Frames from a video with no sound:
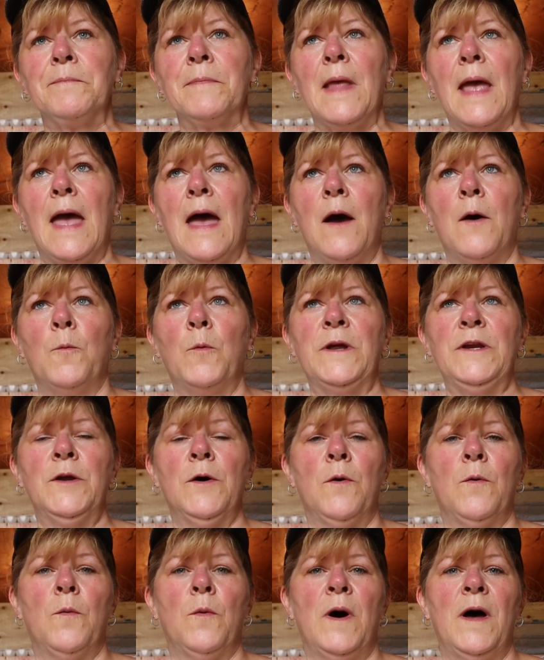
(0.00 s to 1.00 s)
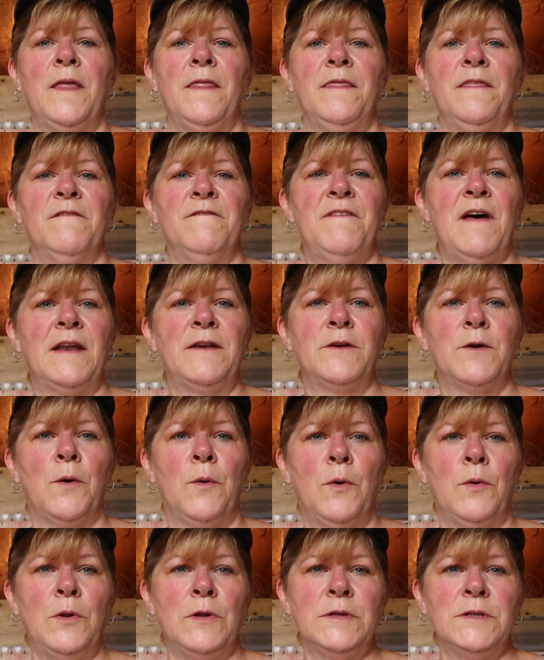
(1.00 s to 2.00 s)
and we don't want the vent
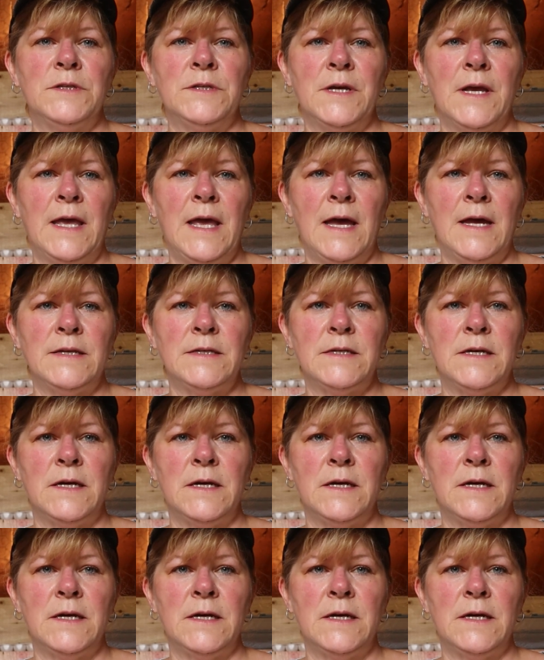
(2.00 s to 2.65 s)
hole to get